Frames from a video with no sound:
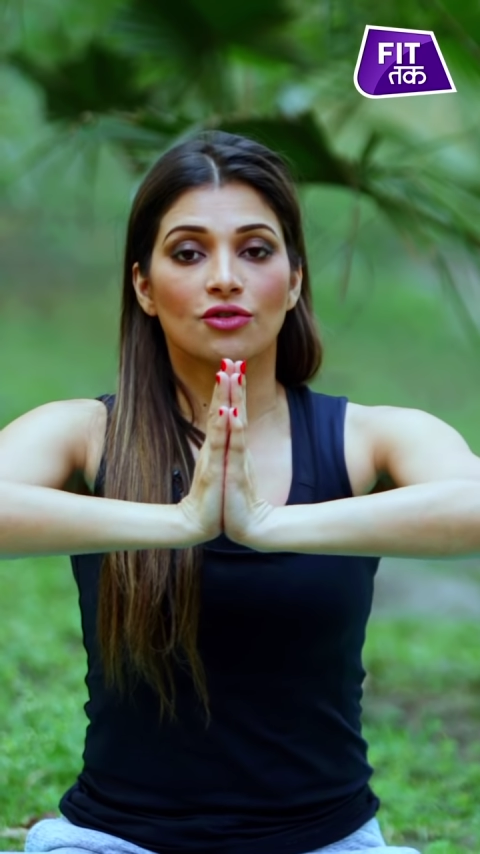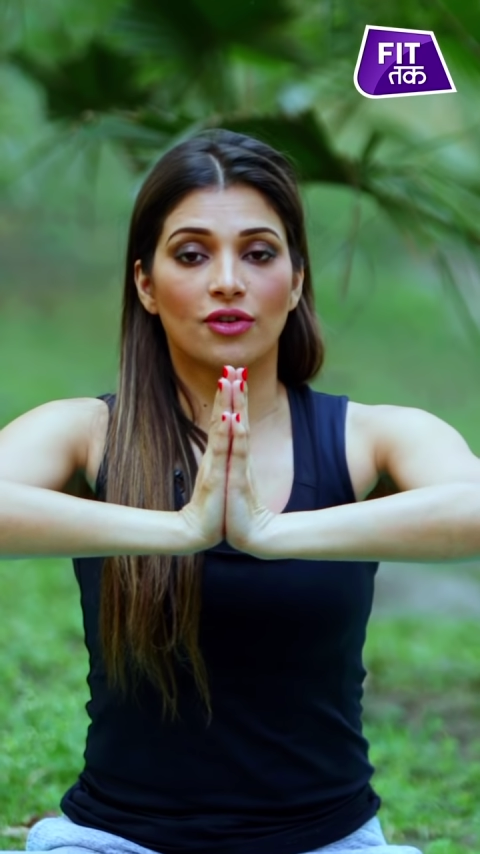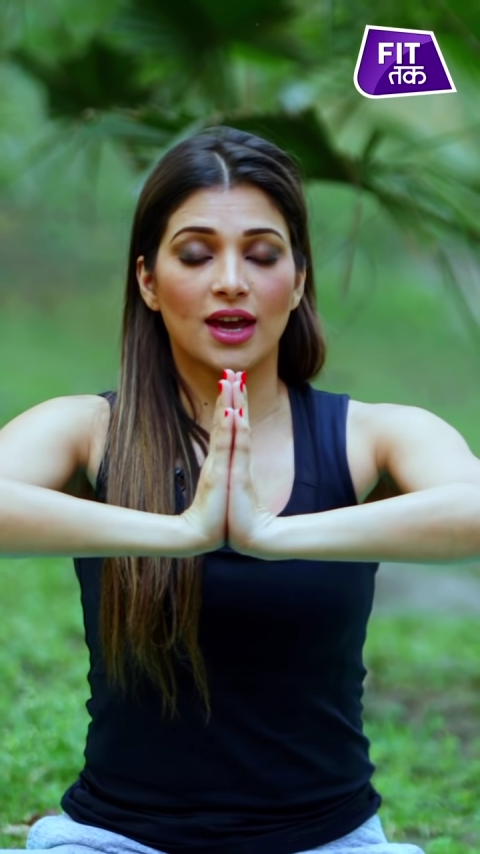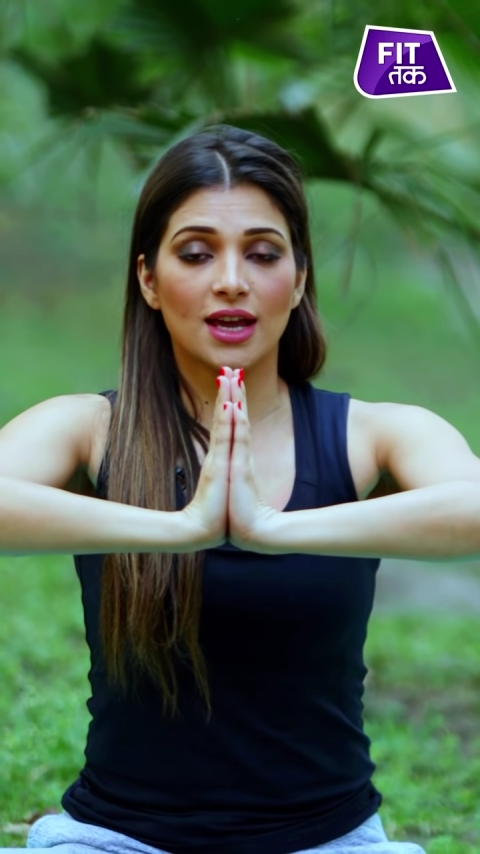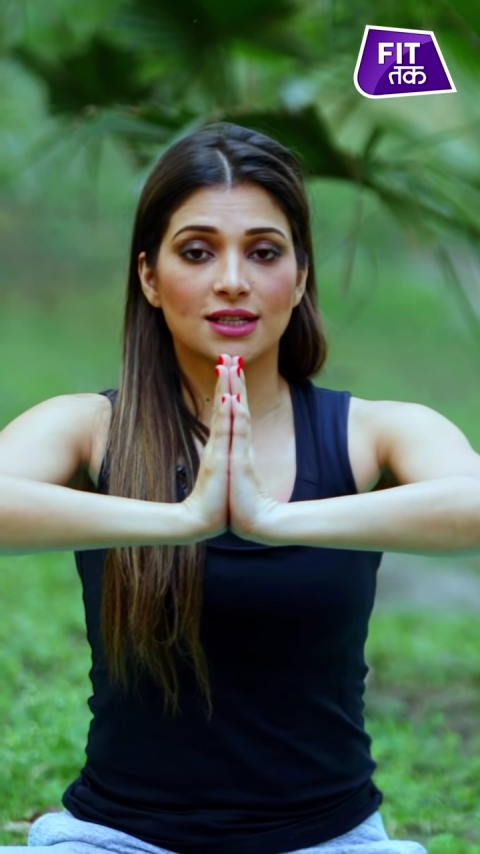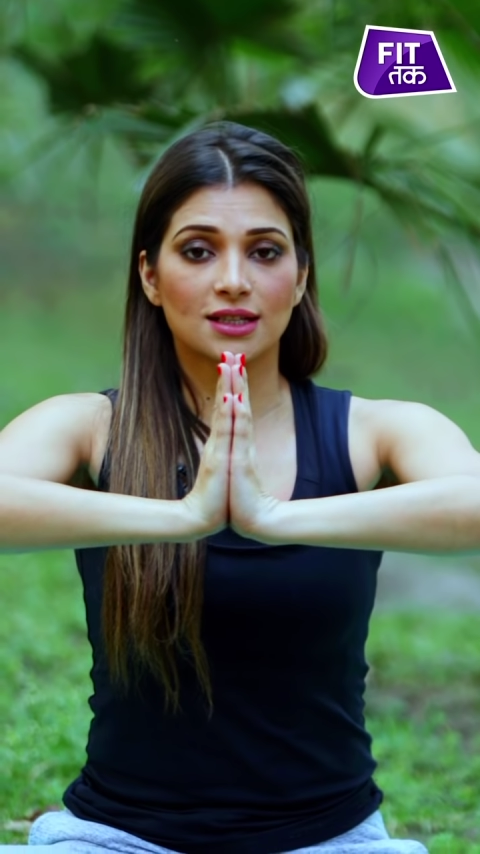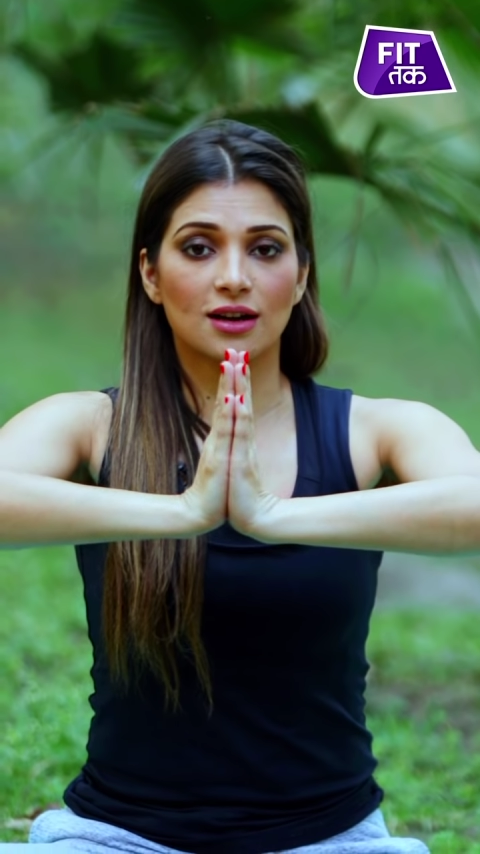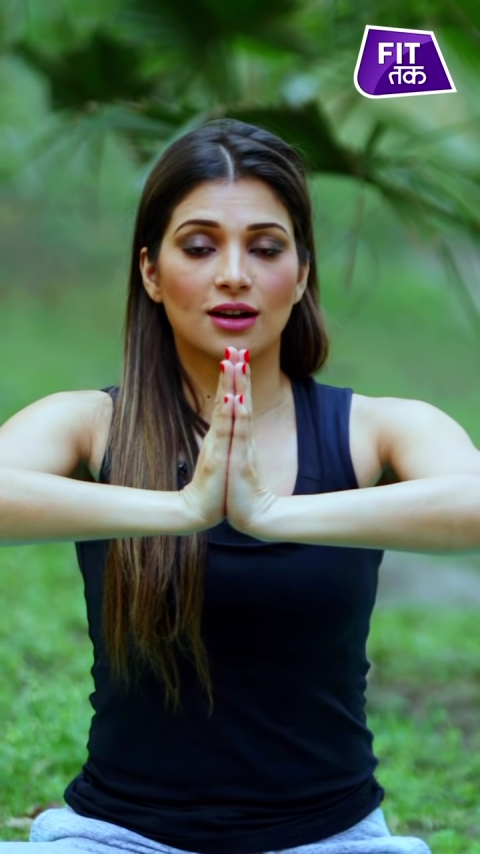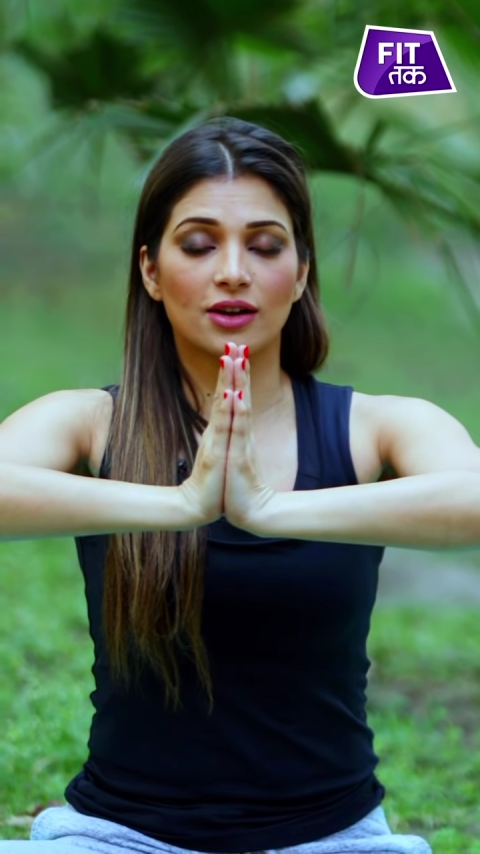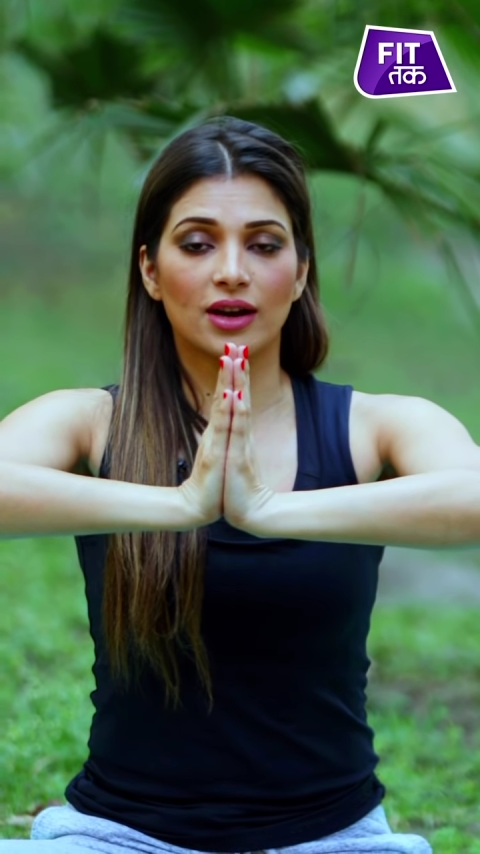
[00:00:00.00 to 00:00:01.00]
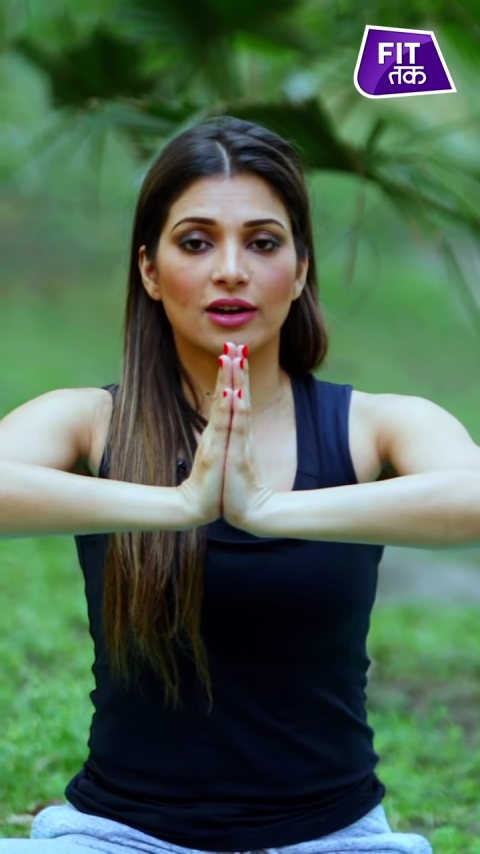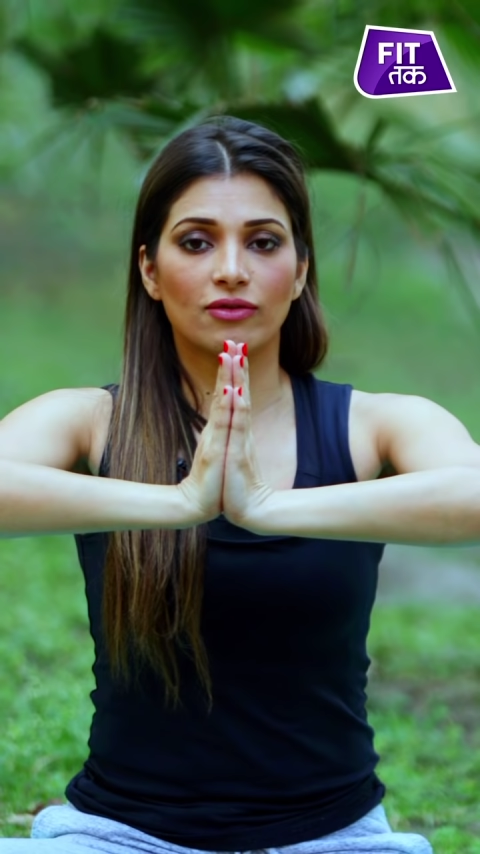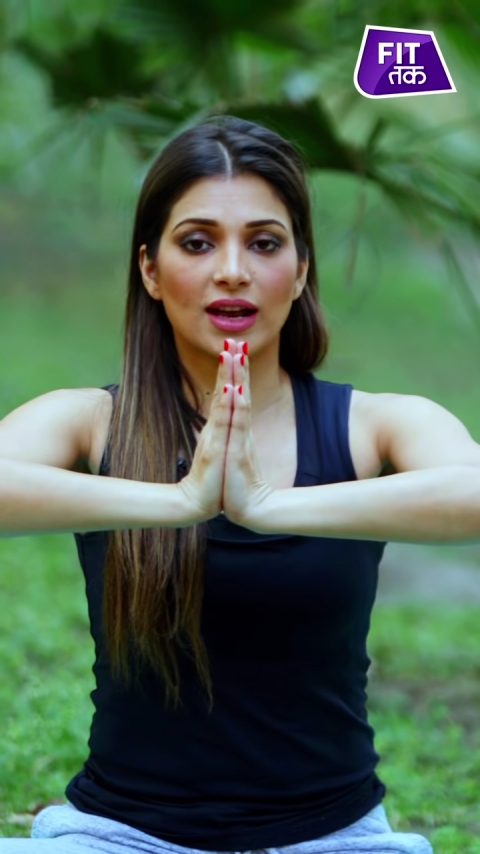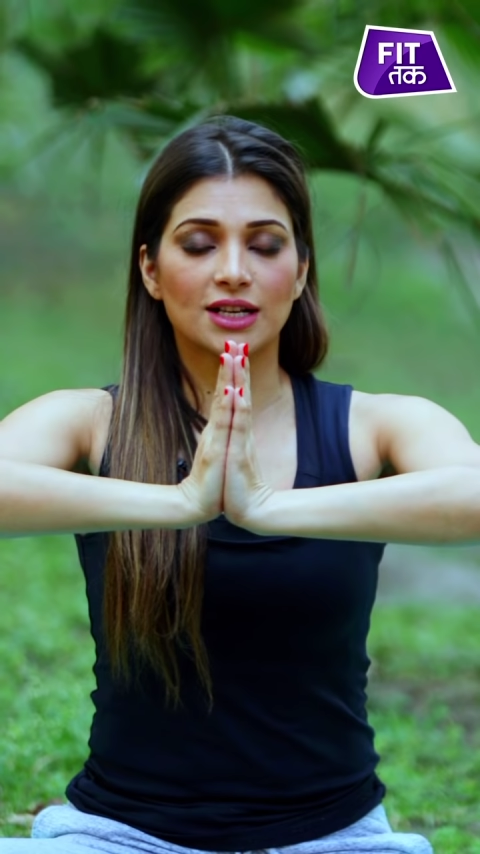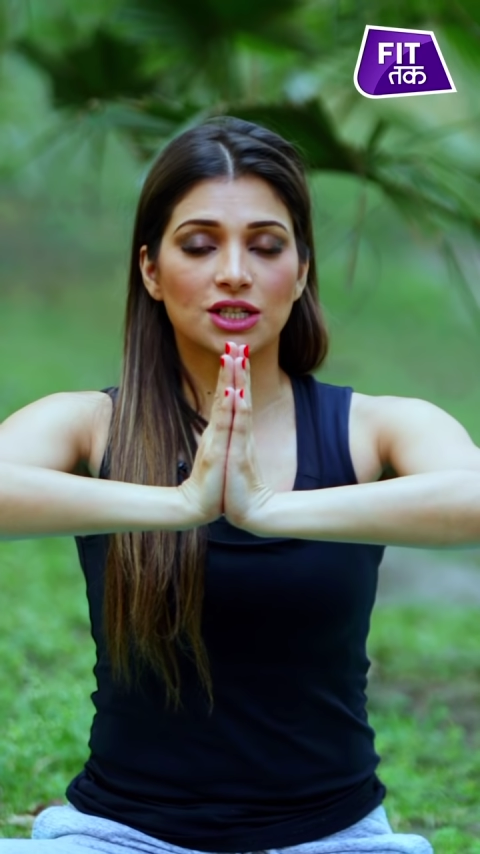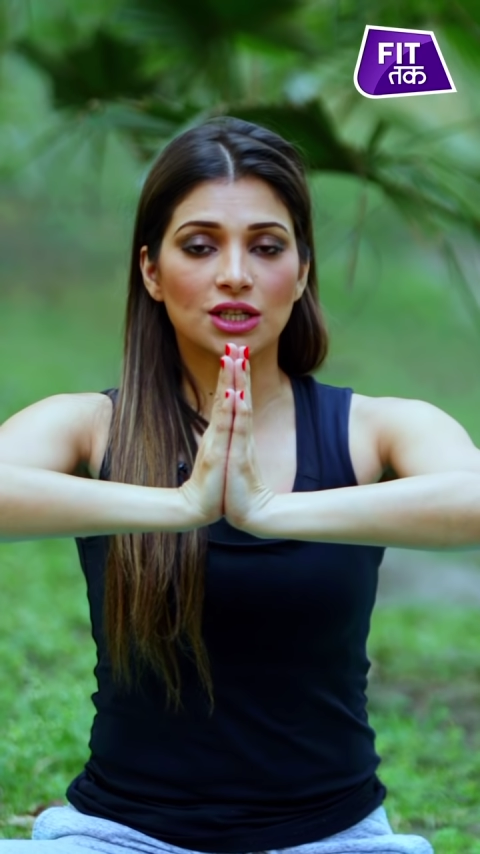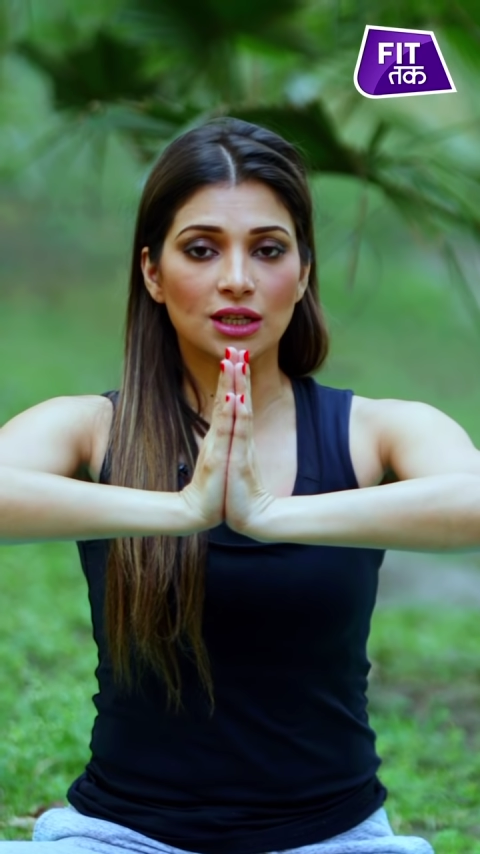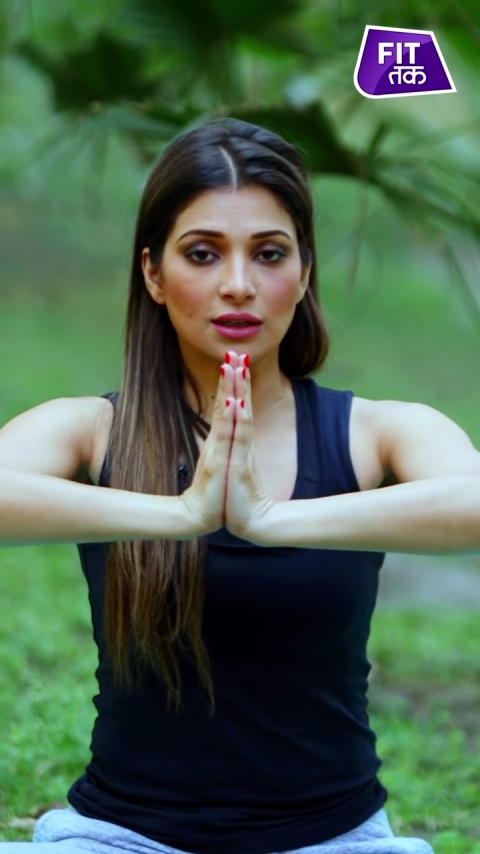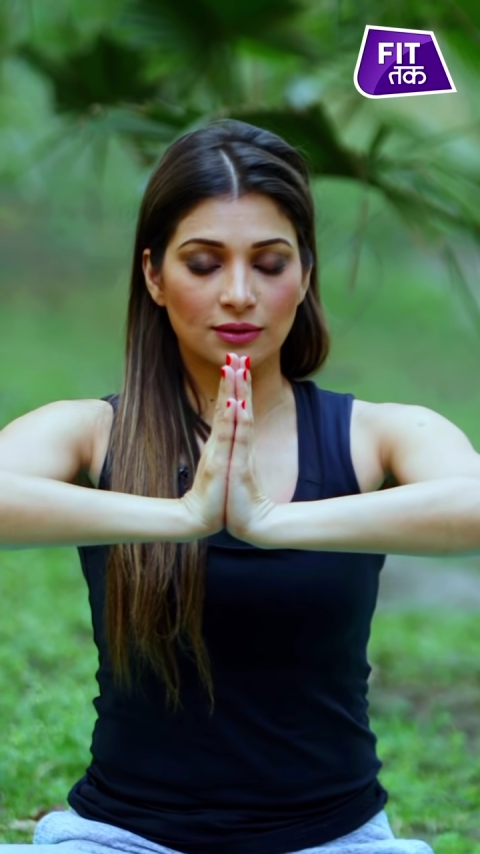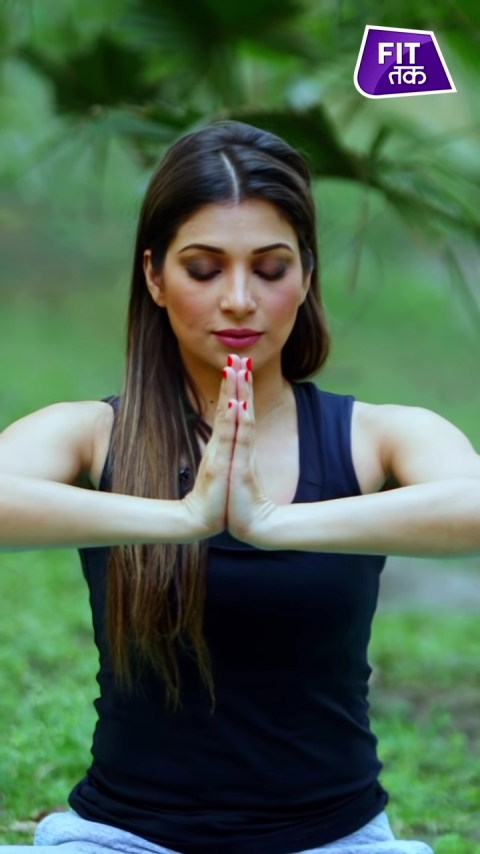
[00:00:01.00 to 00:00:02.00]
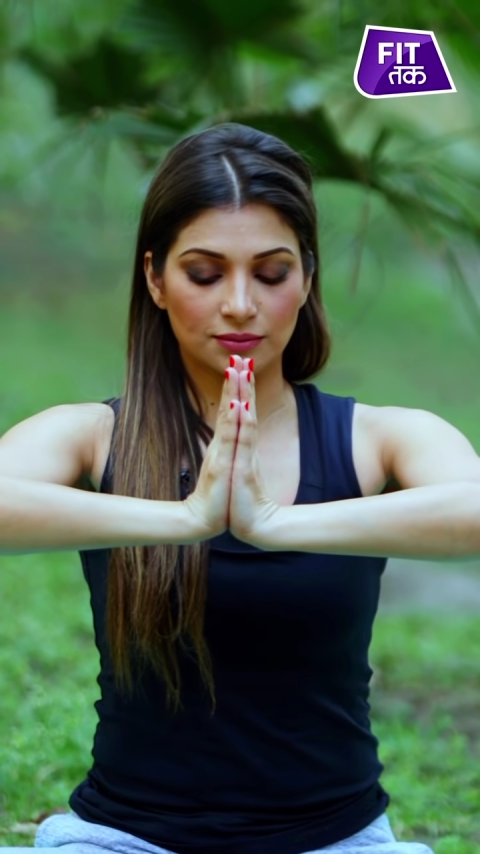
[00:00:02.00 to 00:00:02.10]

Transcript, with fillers: face a great flexion.